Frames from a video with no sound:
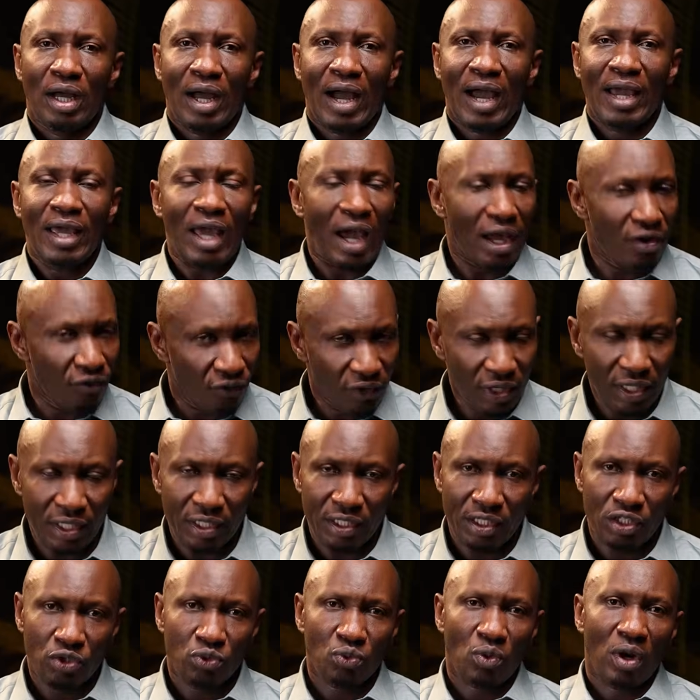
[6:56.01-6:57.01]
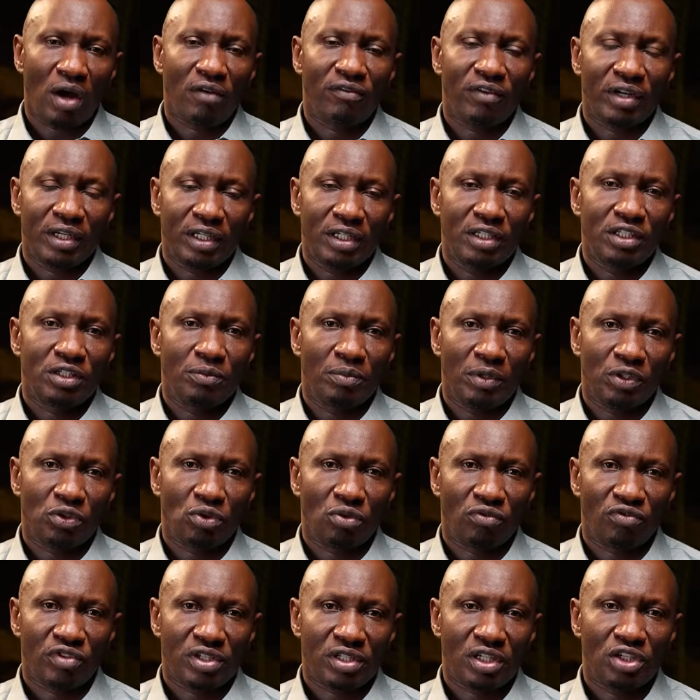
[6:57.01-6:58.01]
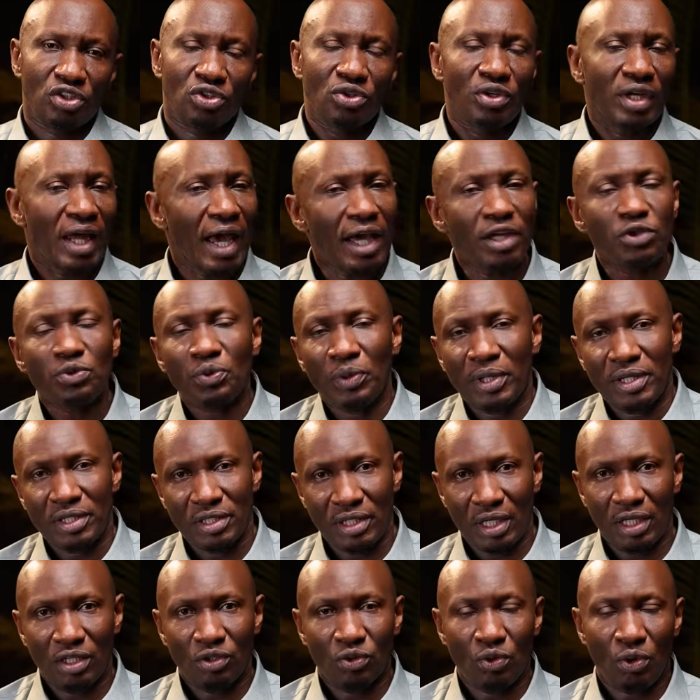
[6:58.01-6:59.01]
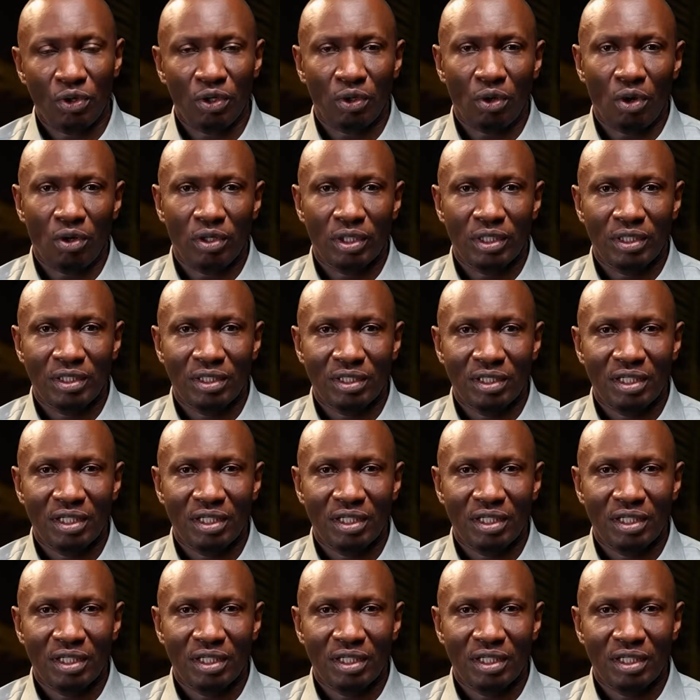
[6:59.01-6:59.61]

I really need to have an intimate conversation. X, Y, and Z going on.